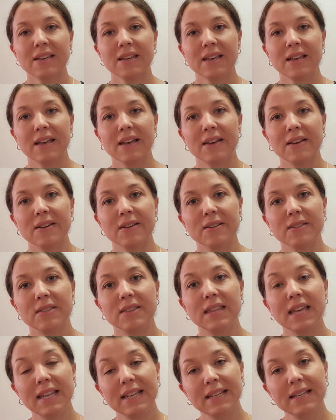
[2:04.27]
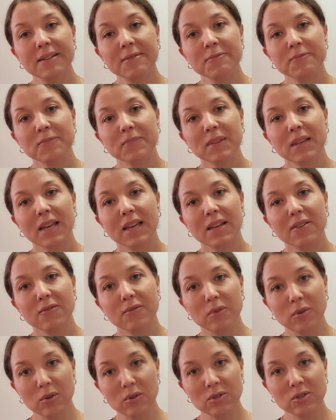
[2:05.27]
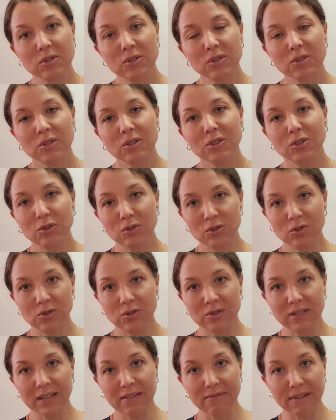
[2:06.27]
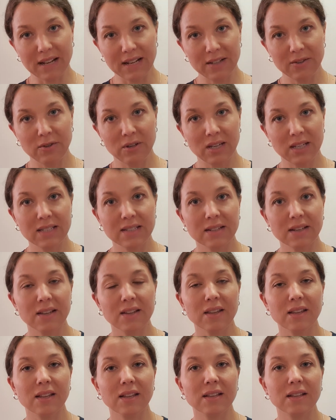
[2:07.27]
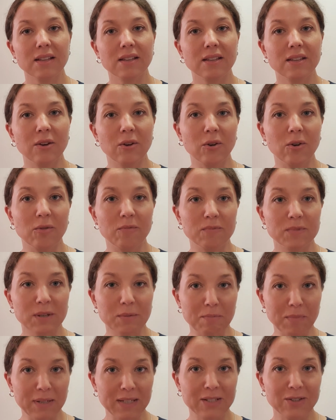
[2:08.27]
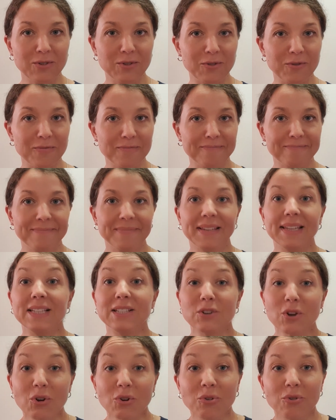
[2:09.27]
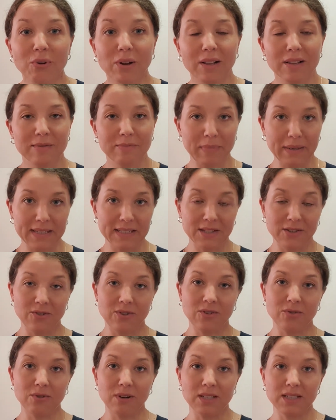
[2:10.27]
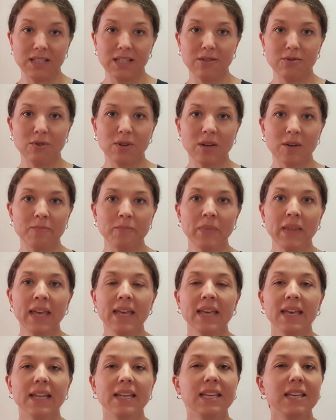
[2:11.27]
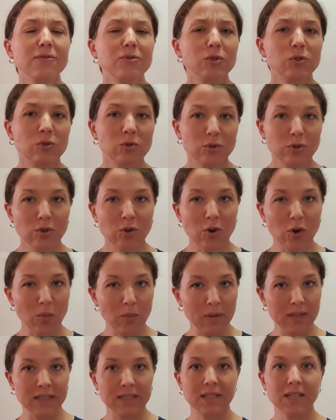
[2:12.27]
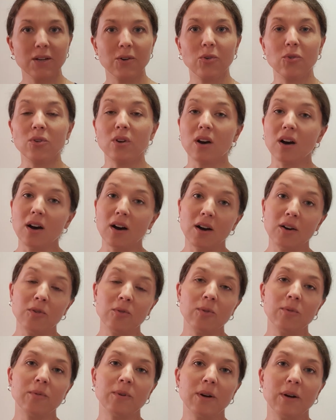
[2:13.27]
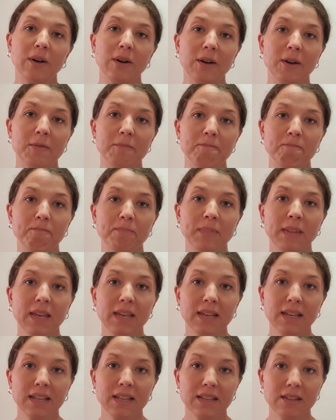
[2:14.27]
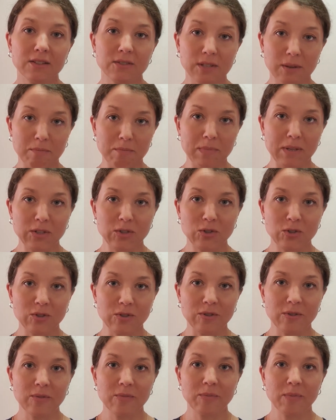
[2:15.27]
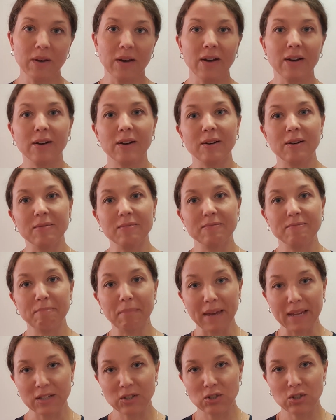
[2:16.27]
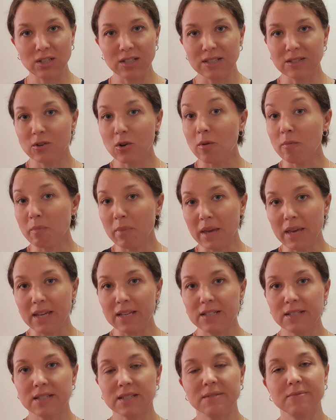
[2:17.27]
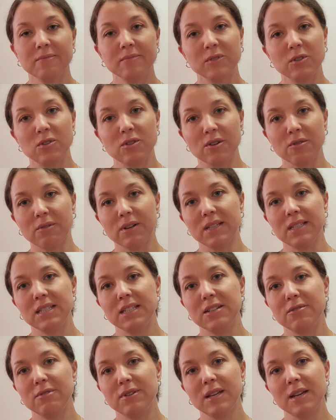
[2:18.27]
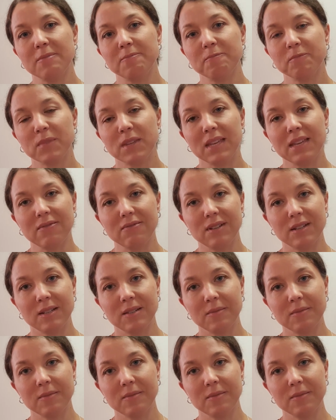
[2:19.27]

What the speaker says: Then, first, you should evaluate the submission in general based on the criteria and give a short comment on how the submission matches, compares to the criteria given.